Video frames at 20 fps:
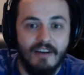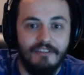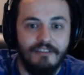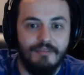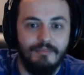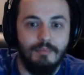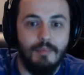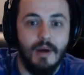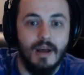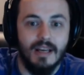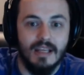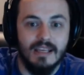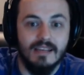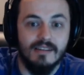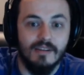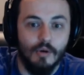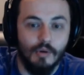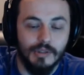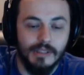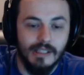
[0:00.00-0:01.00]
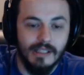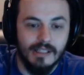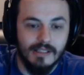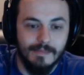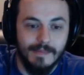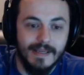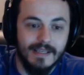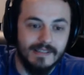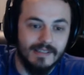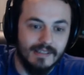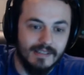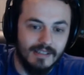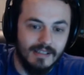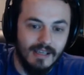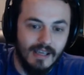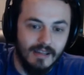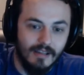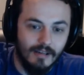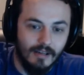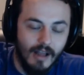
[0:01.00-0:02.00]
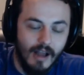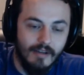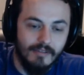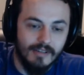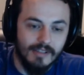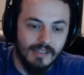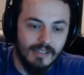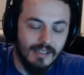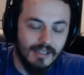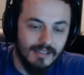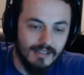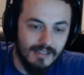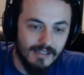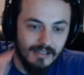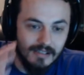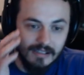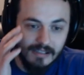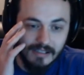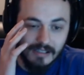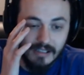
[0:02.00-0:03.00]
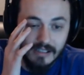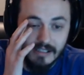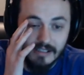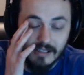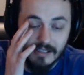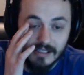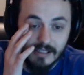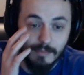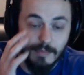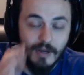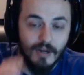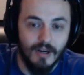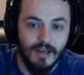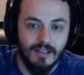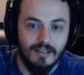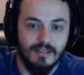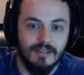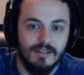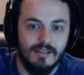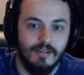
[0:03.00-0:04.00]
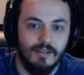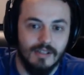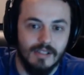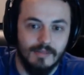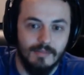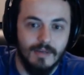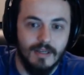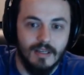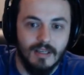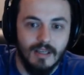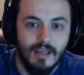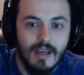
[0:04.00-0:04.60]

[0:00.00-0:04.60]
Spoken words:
but he's holding his pieces together, obviously, because he's a spirit, so to speak.